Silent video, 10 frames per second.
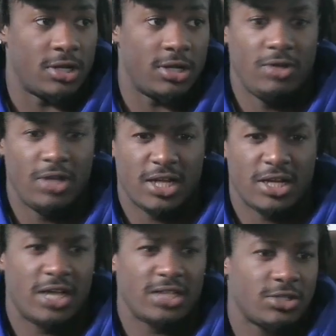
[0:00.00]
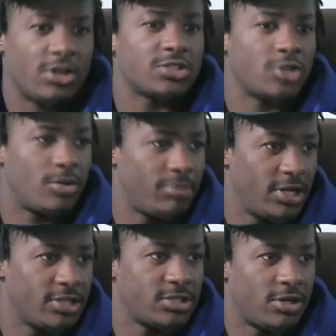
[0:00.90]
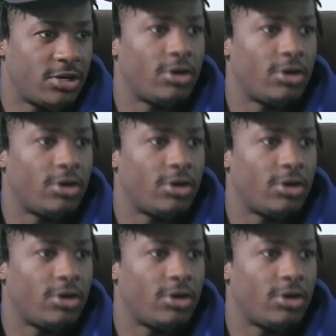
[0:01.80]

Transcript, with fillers: Then you got guys that are mm-hmm. star players that are,